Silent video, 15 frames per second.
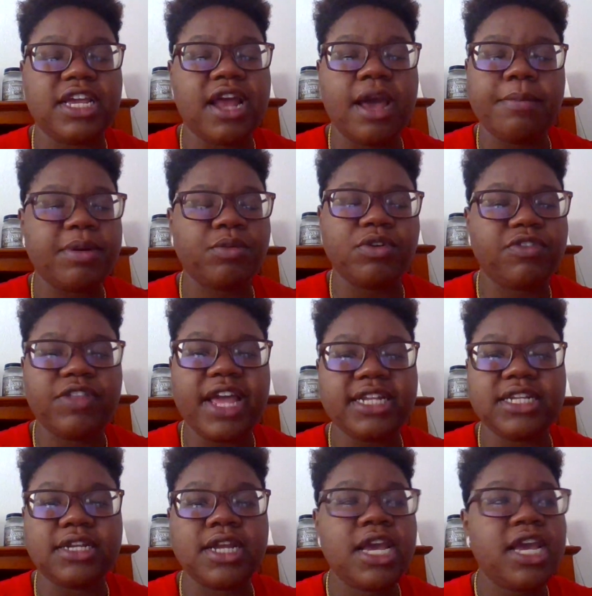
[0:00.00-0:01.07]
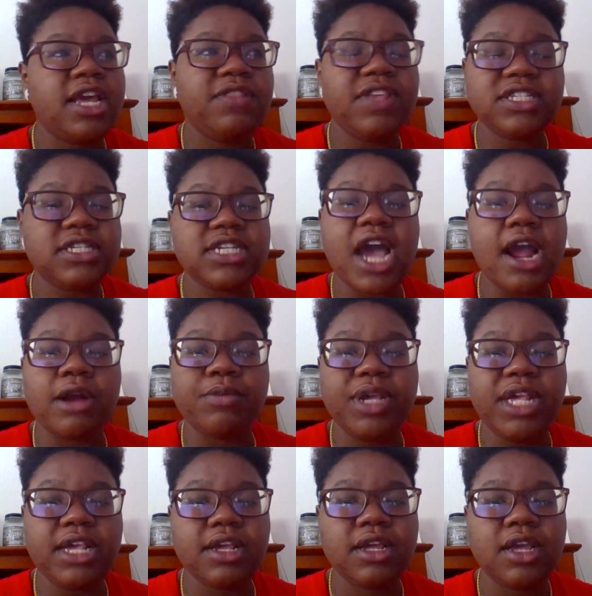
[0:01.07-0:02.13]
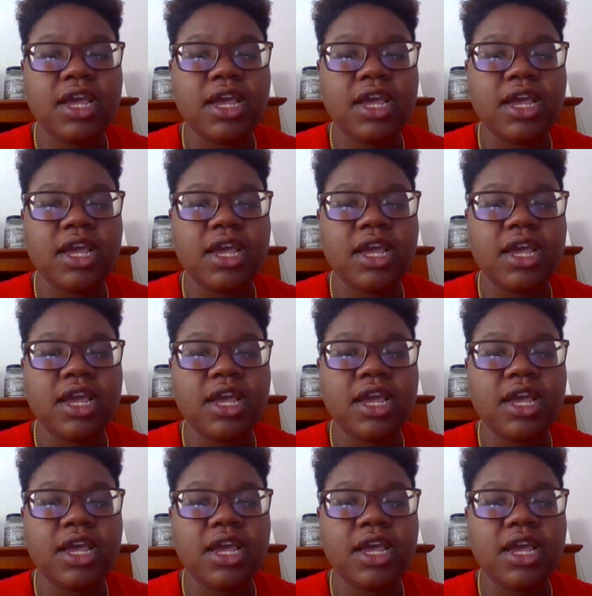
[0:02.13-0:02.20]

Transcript: and I've been reflecting this entire week.